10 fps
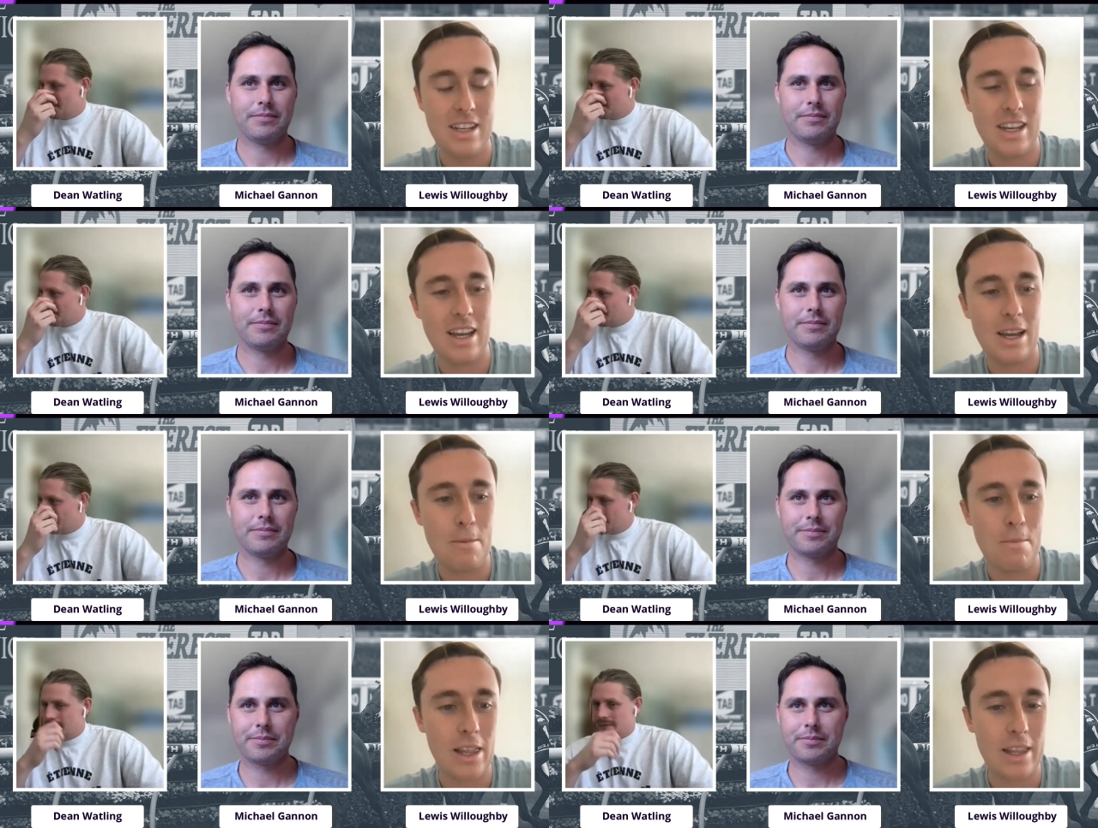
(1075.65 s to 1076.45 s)

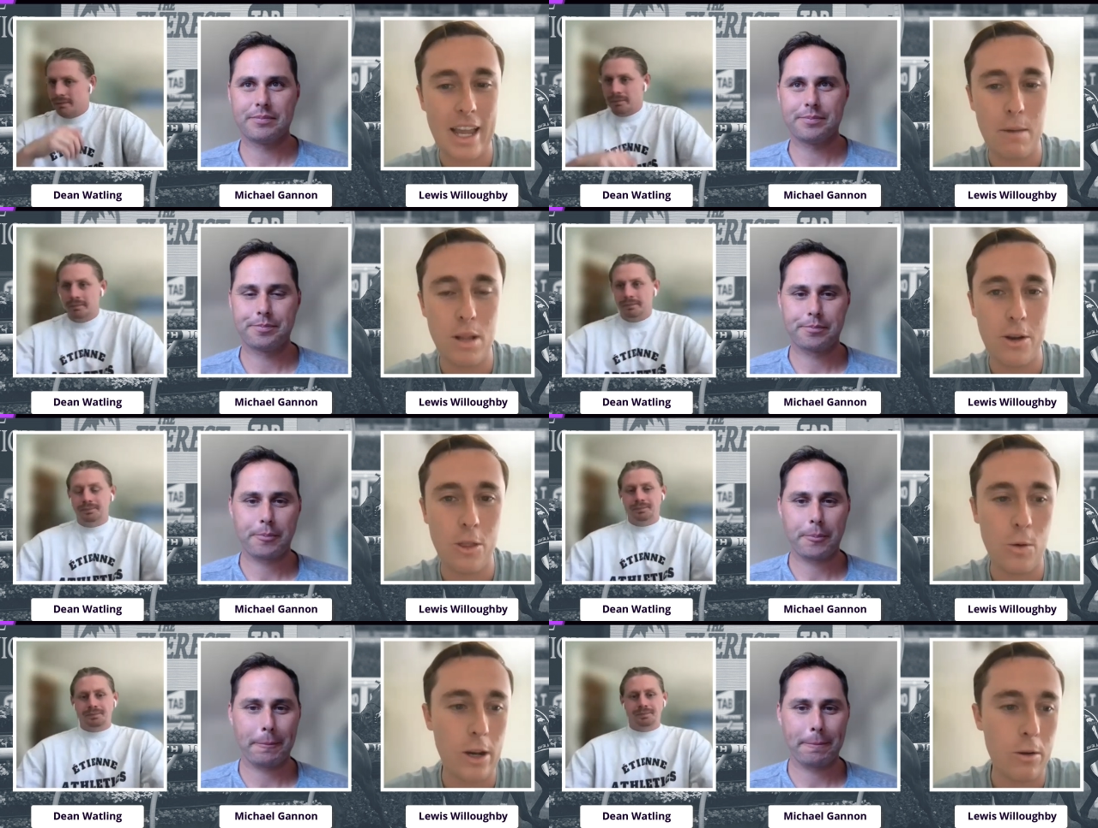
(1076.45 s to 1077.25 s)
Speaker 1: Um, alligator blood on
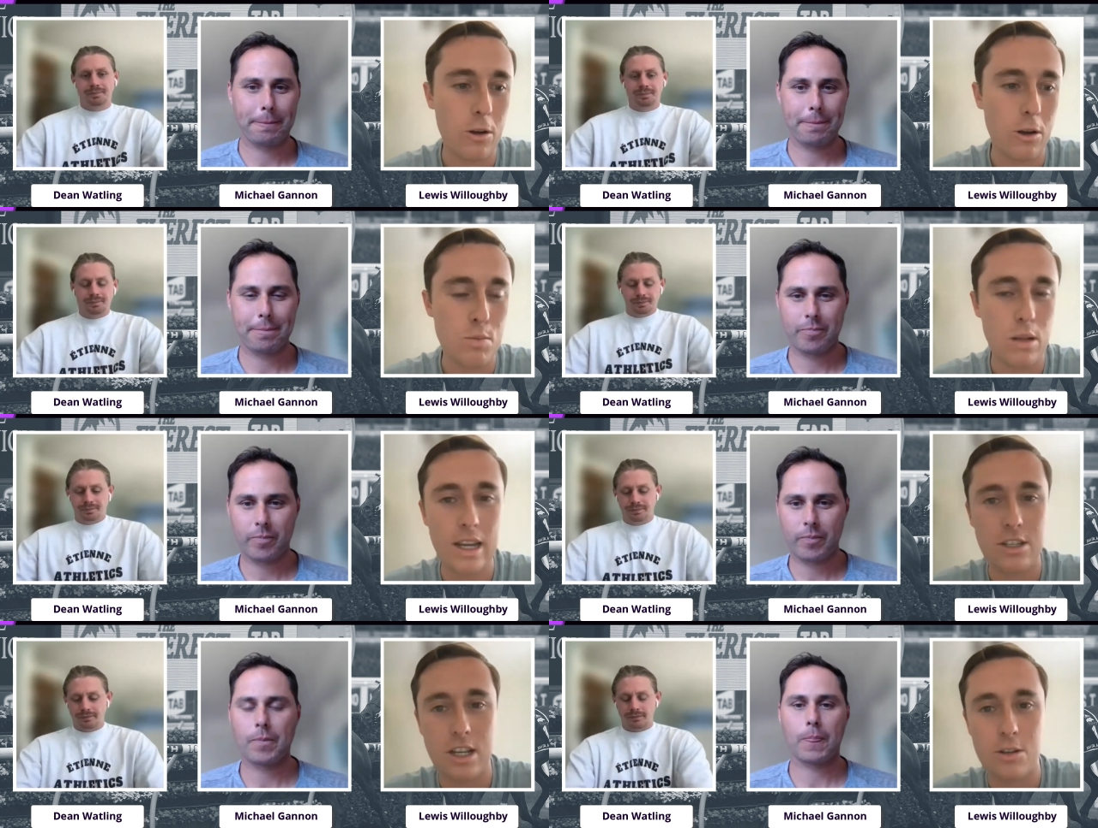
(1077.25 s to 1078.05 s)
the way to Cox
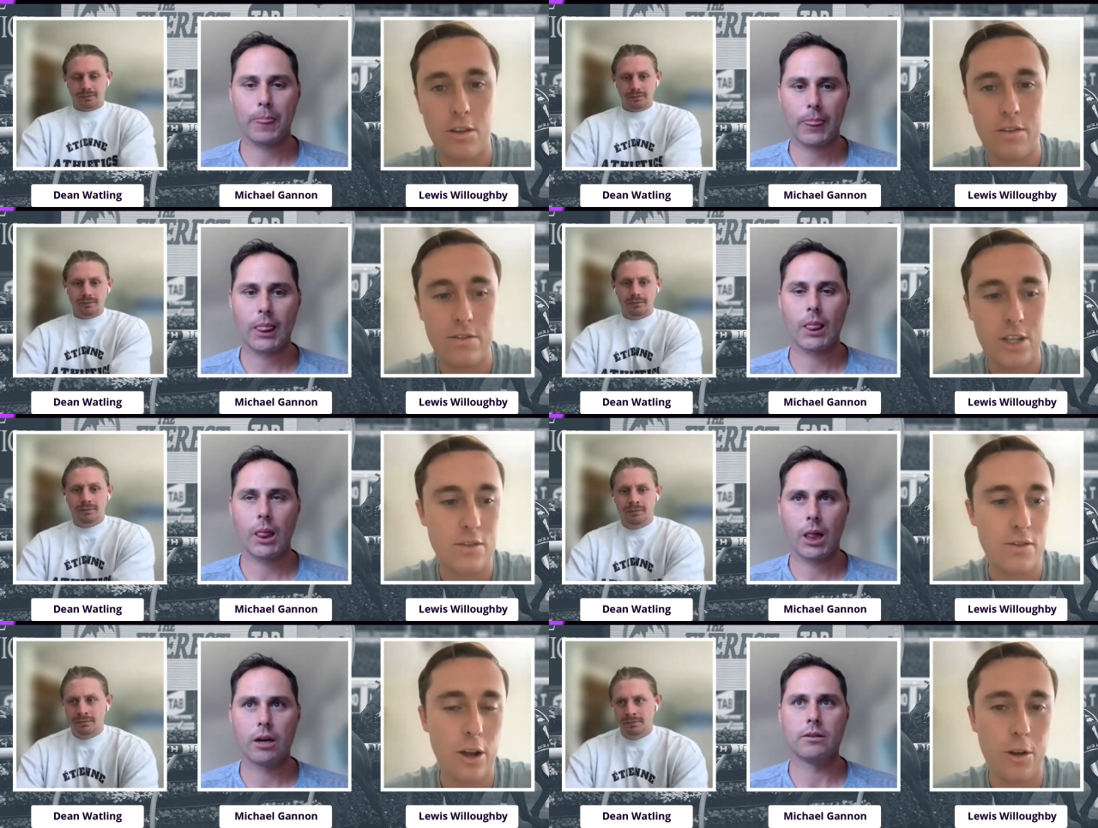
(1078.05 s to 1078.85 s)
Plate, just on the
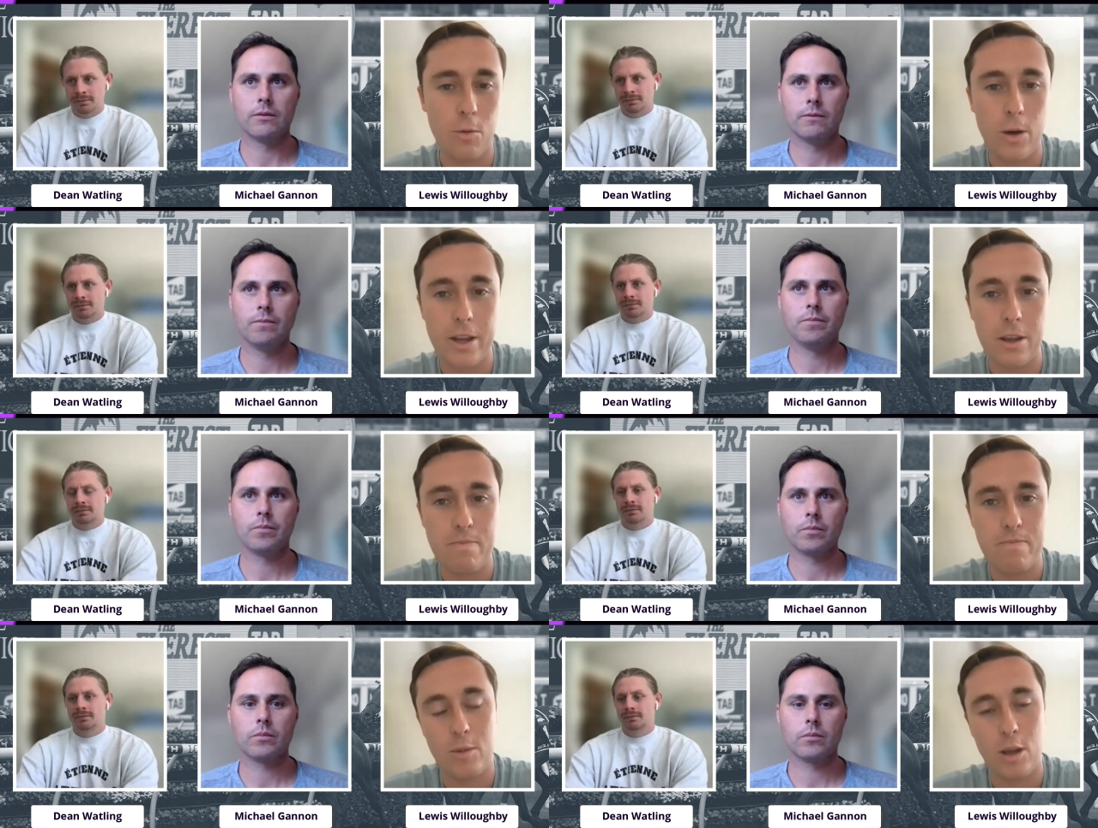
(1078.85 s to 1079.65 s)
just fine on the way to,
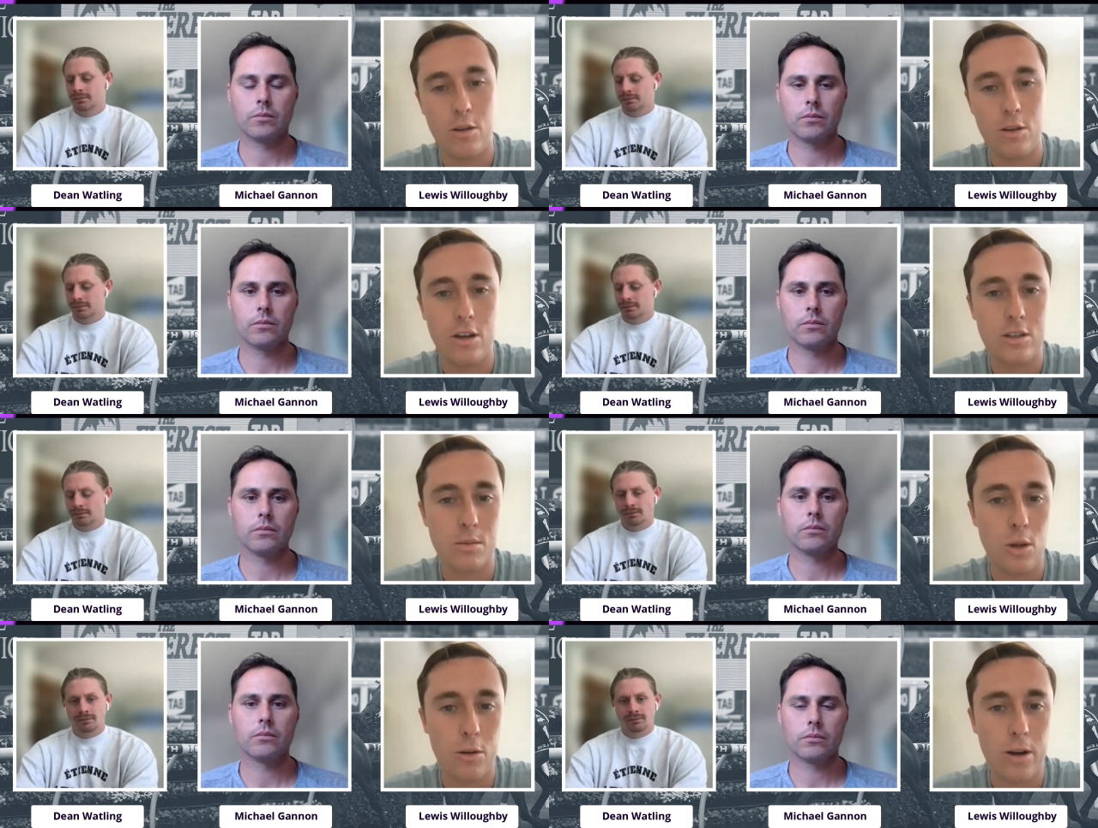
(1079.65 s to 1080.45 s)
you know, who knows,
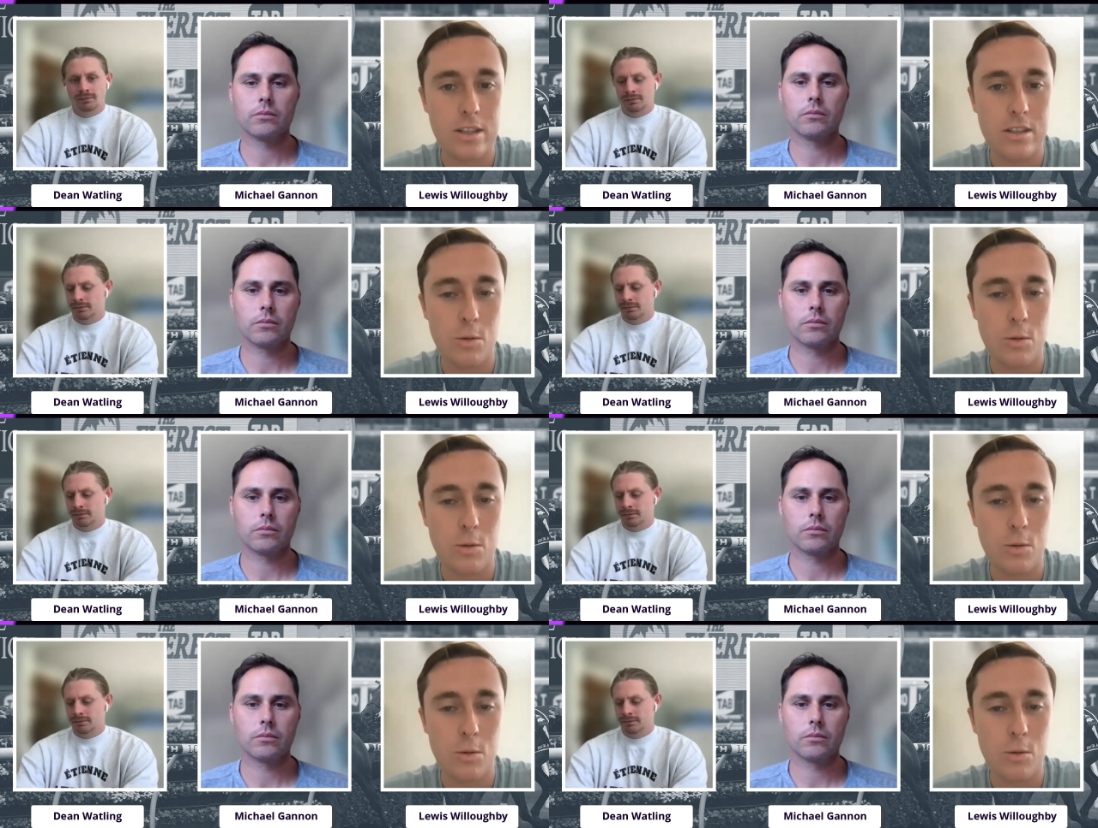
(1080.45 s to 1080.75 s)
some longer races,